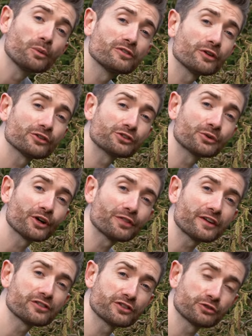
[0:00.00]
We've also
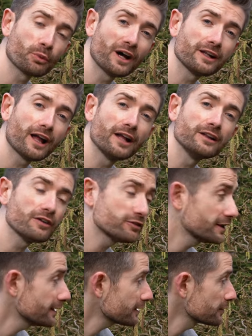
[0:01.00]
got this as well, a
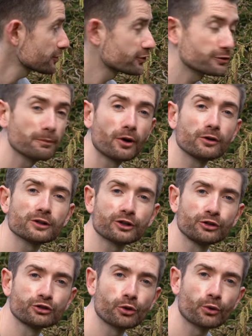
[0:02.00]
lovely little small
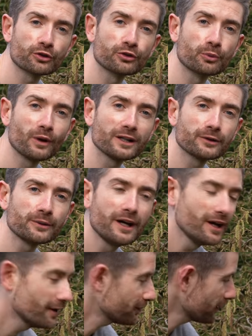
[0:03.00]
contorted willow
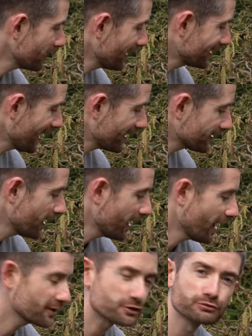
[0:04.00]
that again
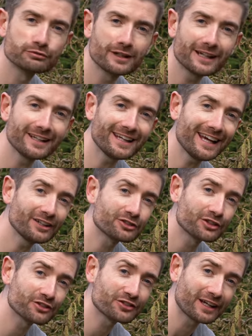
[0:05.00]
has a really
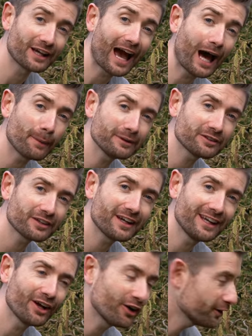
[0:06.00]
interesting habit
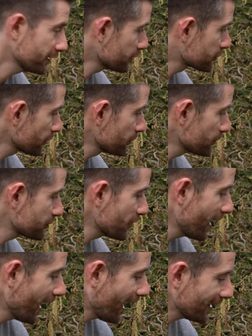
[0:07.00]
in how it grows,
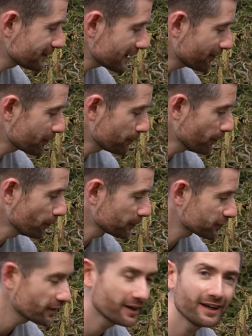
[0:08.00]
and at the
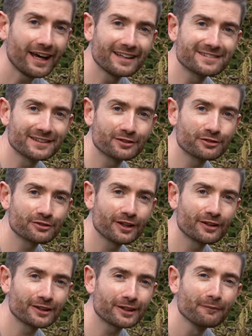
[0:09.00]
moment it's in
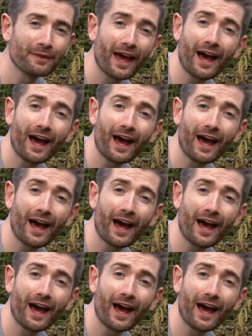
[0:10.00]
flower.